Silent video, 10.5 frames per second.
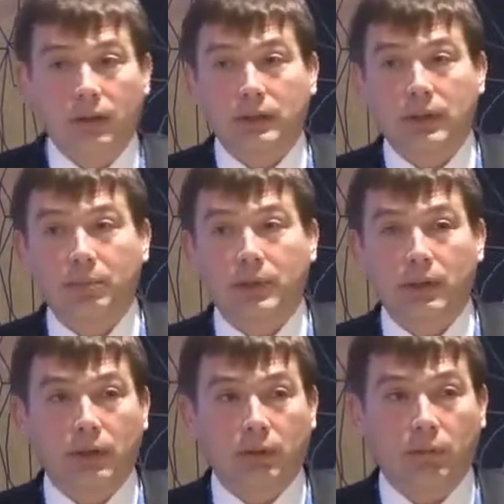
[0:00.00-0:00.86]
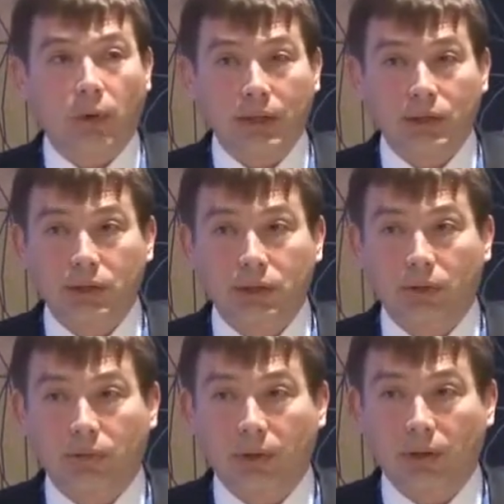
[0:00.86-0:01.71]
septal branches
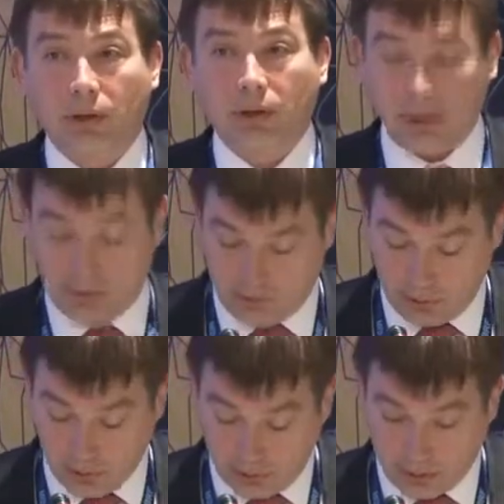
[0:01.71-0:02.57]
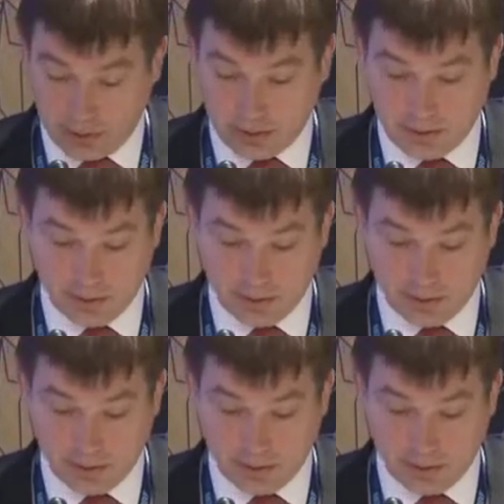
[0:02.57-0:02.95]
of sphenoid